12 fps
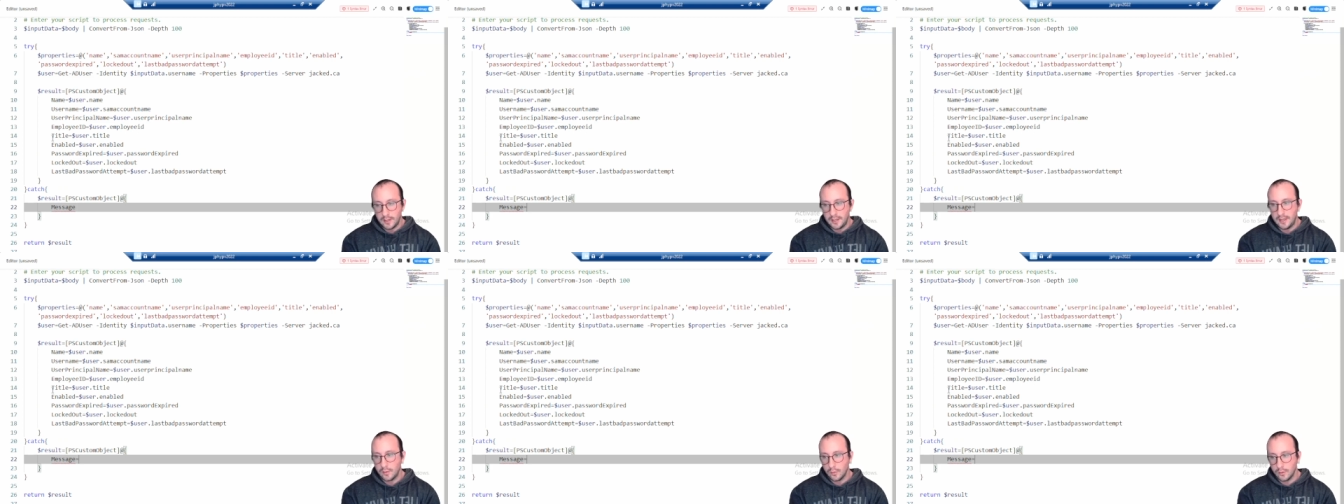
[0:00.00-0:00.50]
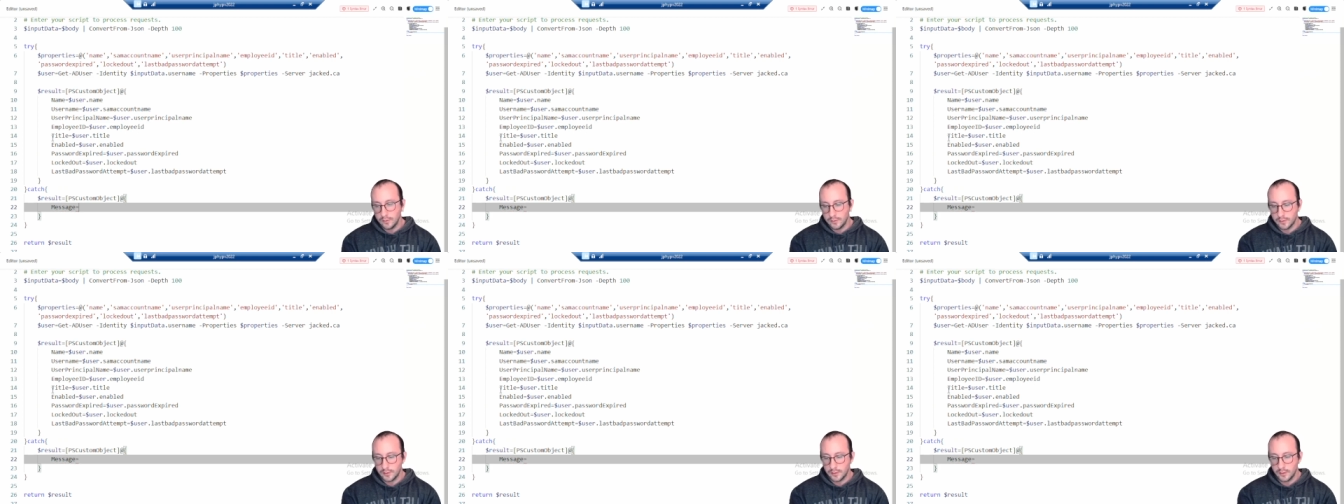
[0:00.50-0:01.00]

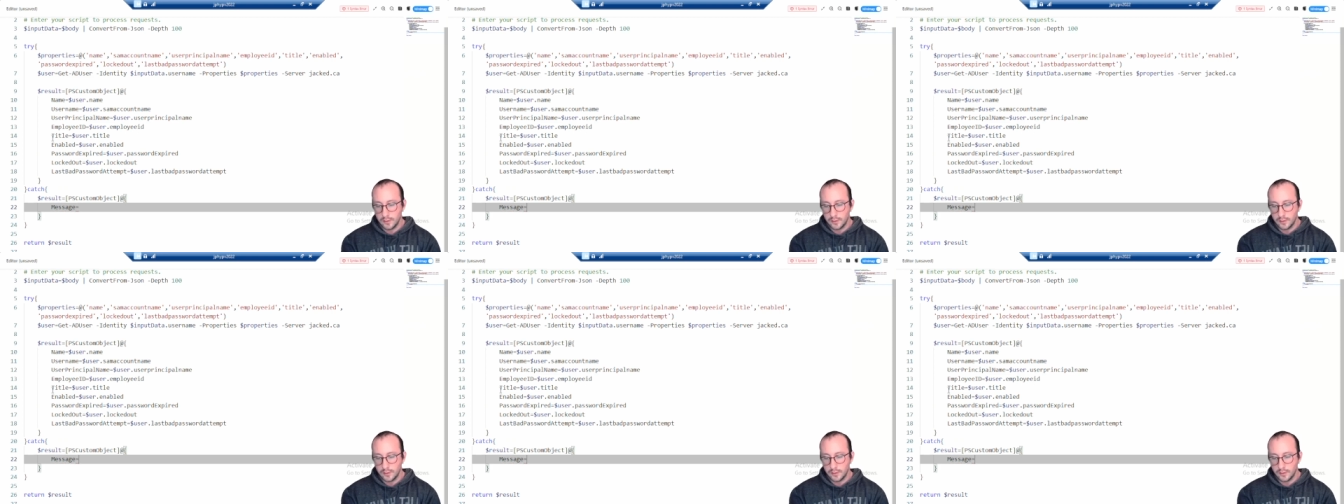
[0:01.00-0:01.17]
equals